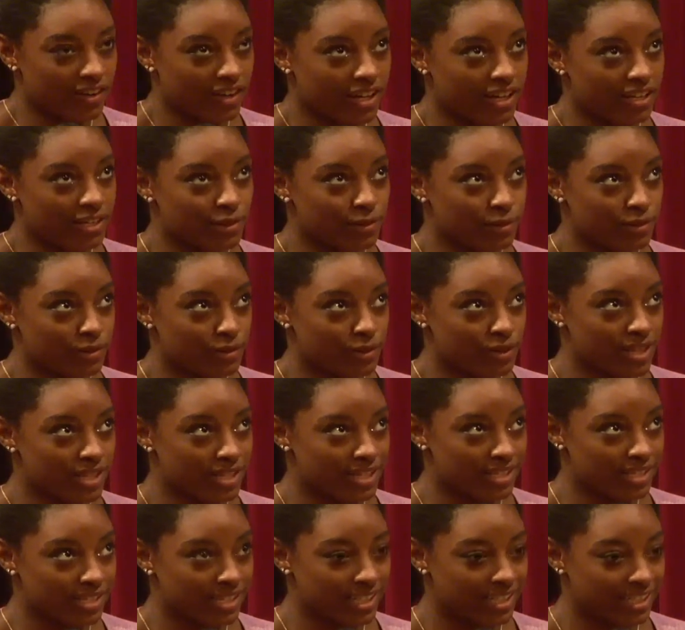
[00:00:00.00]
okay, it's one
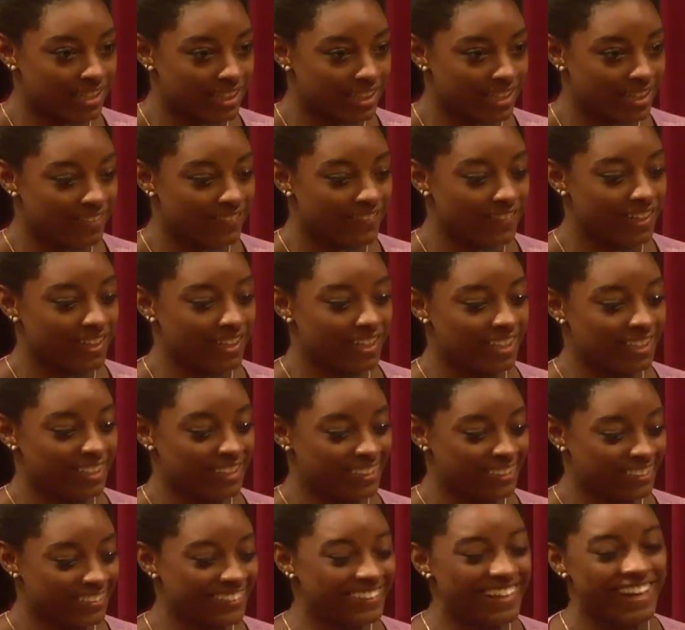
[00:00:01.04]
twenty eleven.
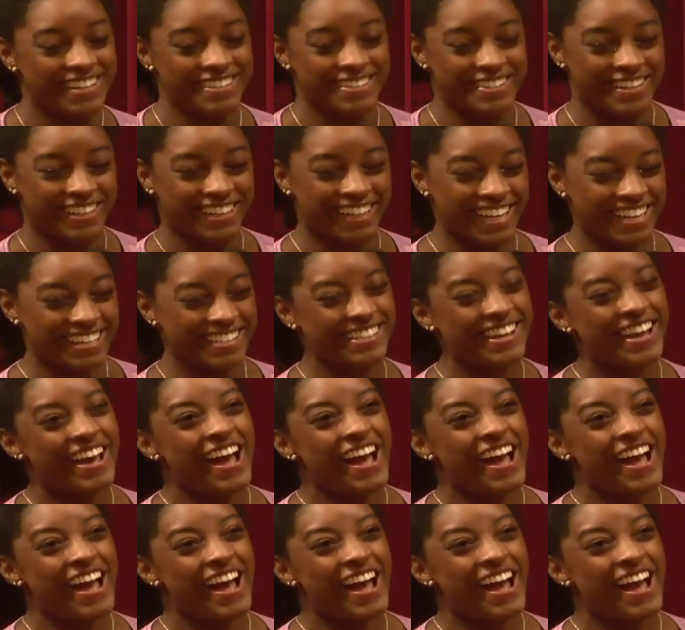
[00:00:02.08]
Okay, sorry guys.